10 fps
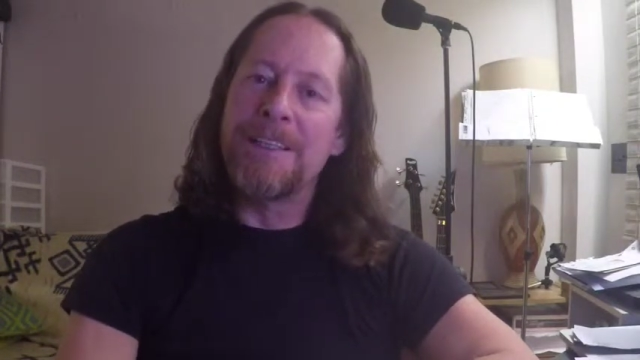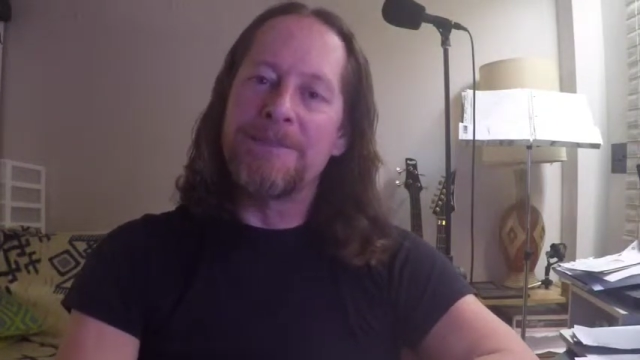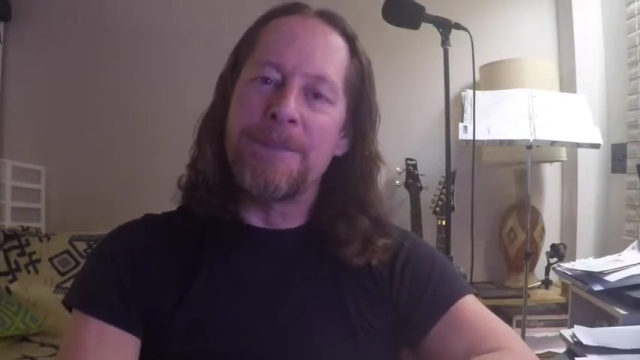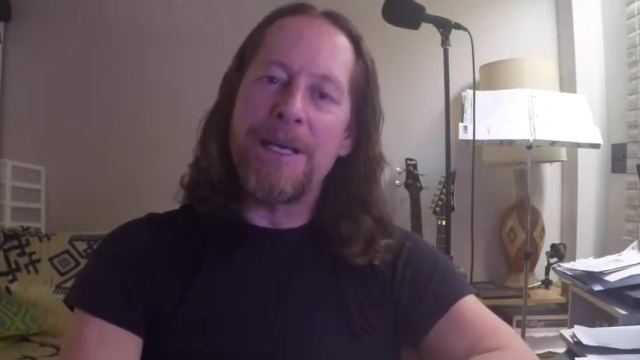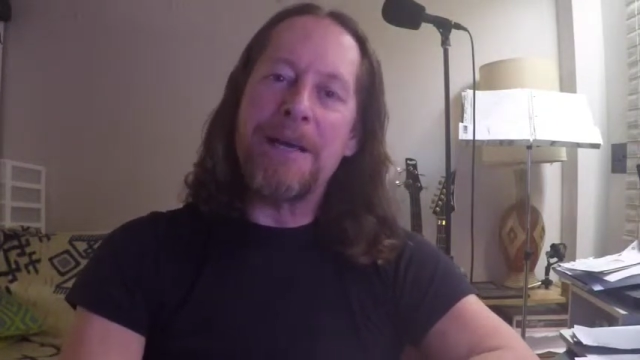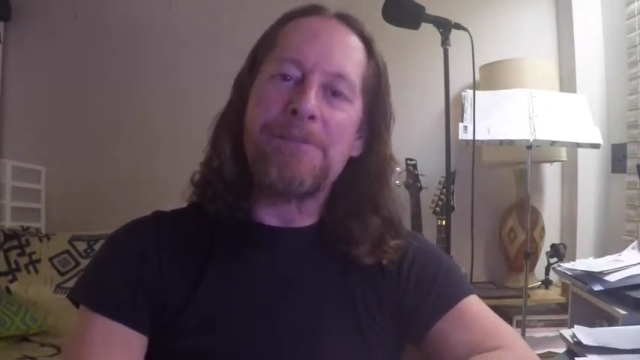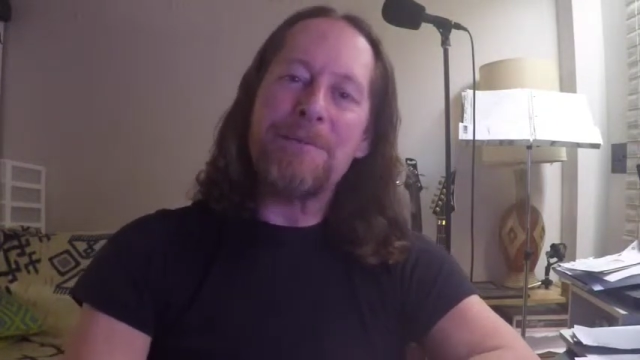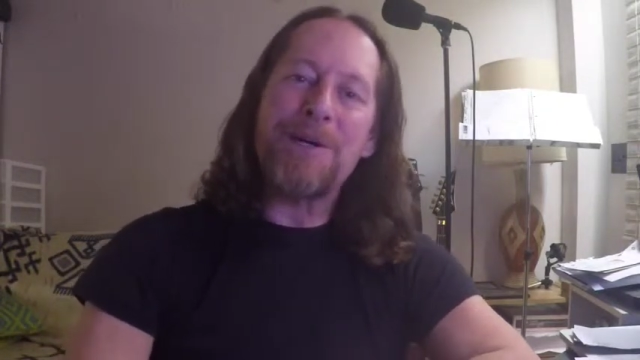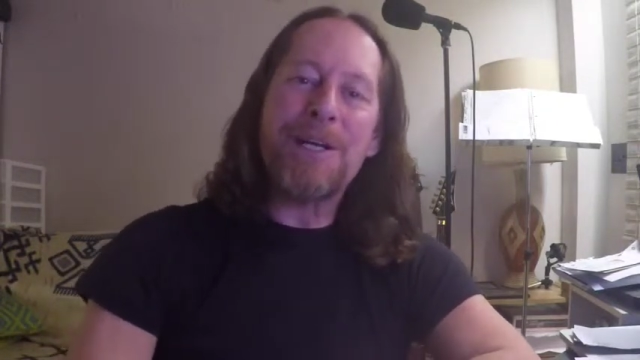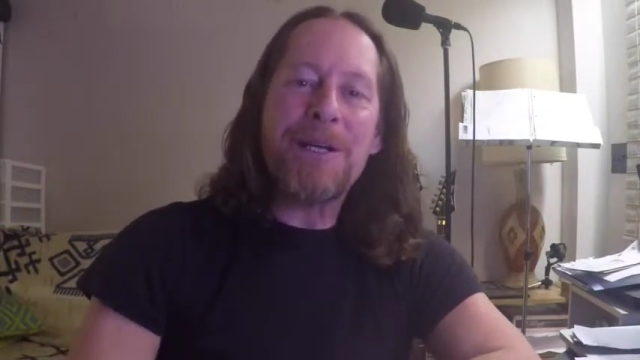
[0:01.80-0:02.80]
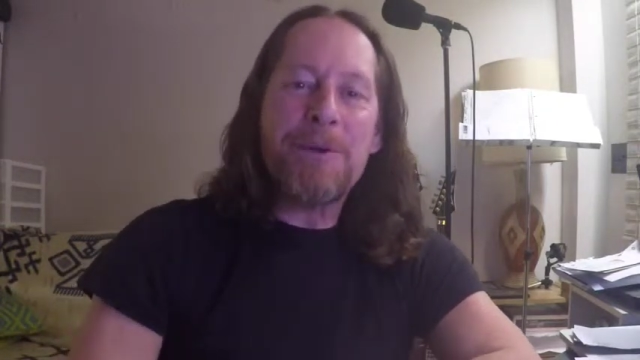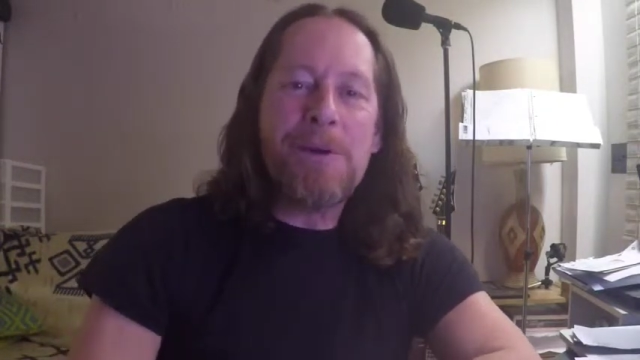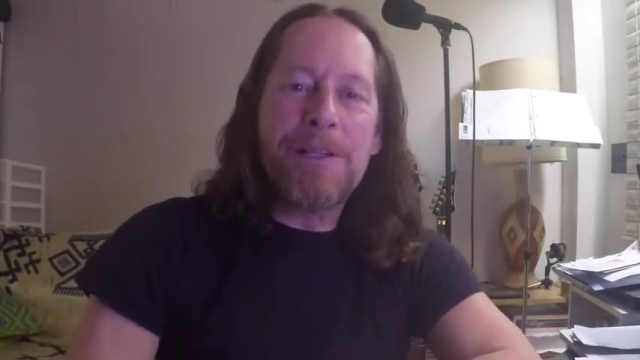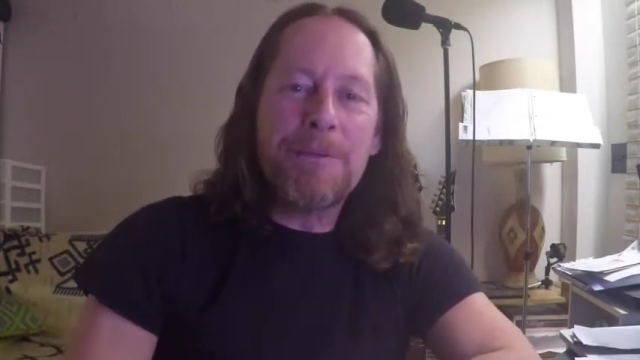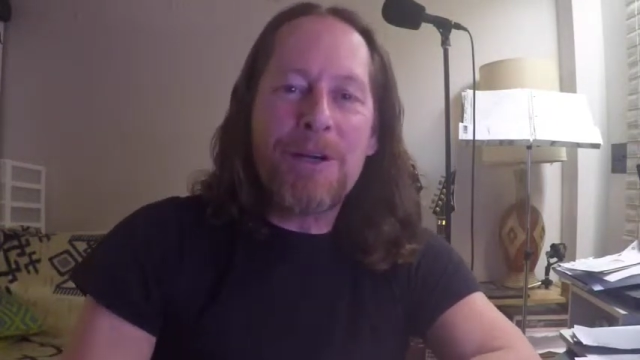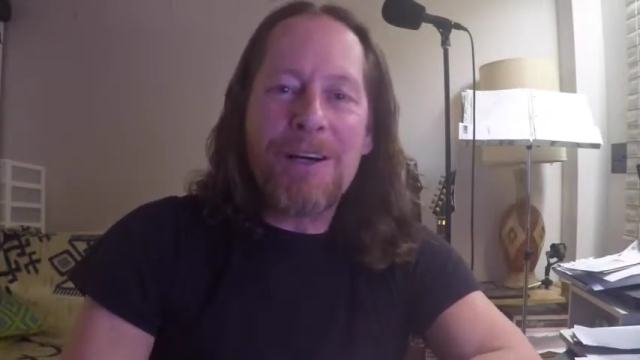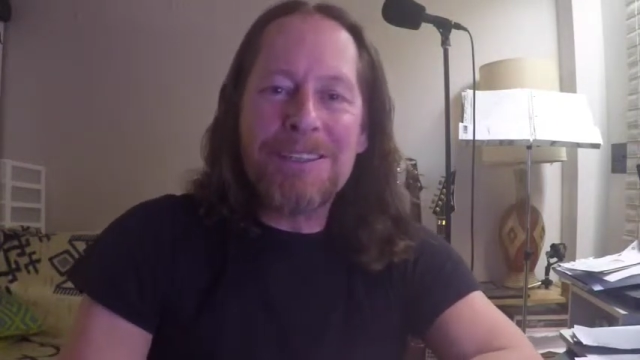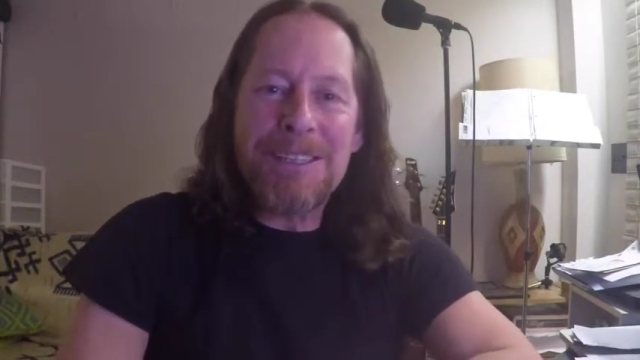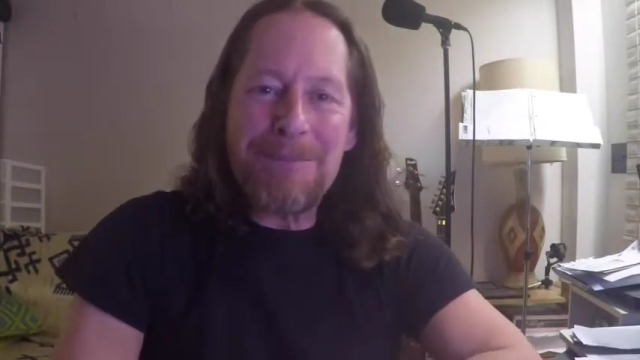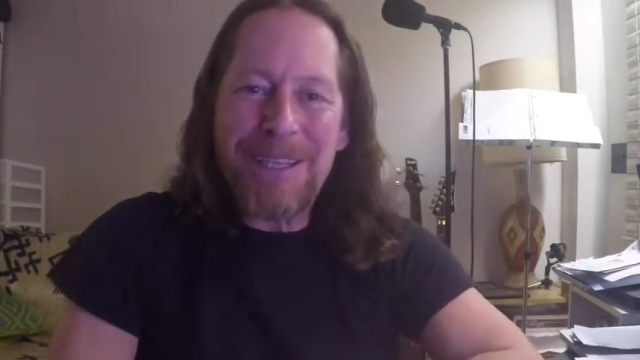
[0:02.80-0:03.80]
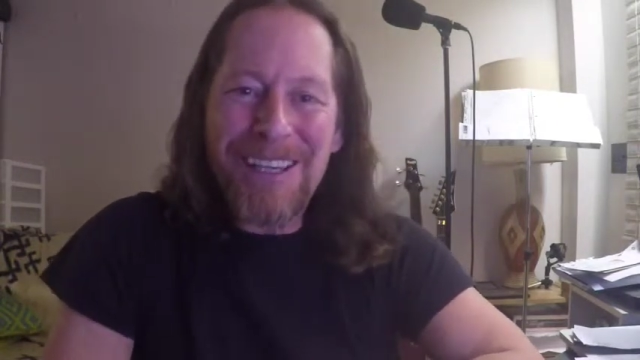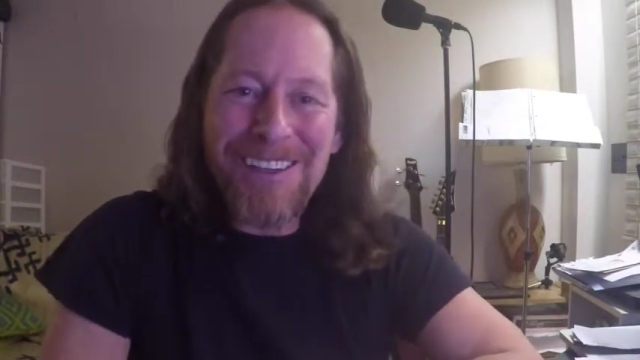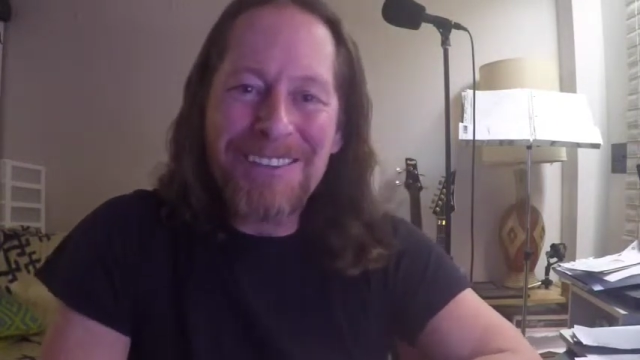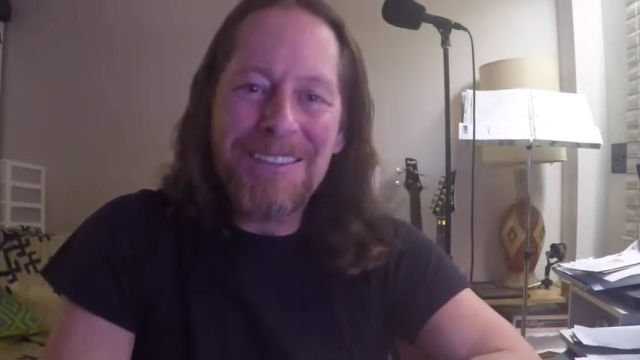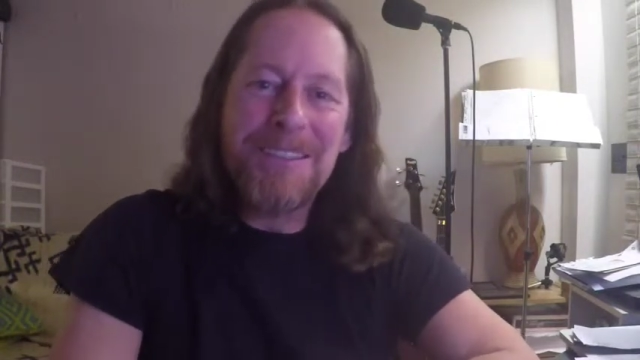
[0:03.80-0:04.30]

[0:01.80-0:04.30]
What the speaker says: Hey everybody, William Concept here.